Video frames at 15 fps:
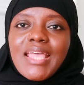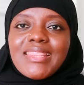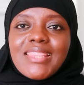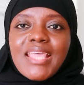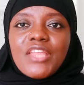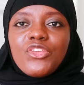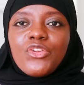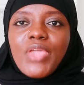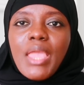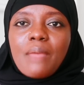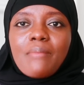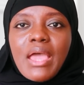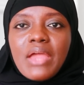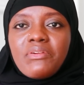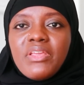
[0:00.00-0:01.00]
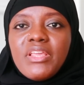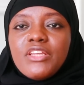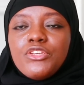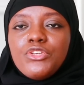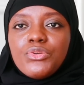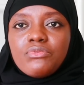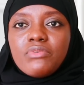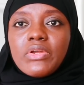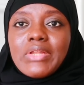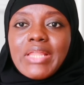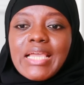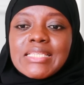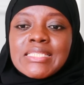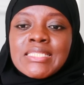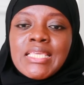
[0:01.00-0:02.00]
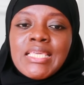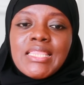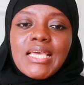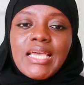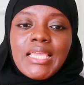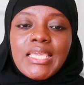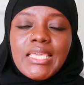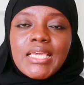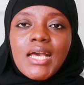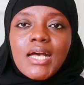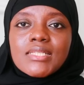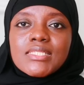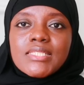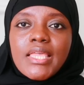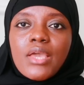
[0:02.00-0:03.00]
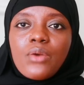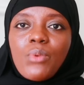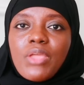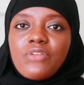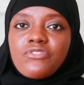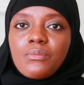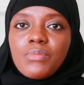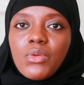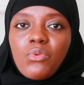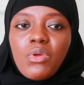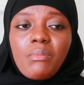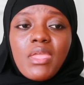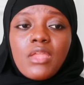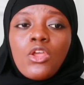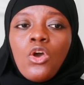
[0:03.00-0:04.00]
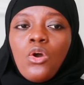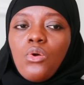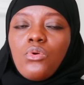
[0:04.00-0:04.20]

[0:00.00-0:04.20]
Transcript: And then you get married, you realize either he can't stay away from the women,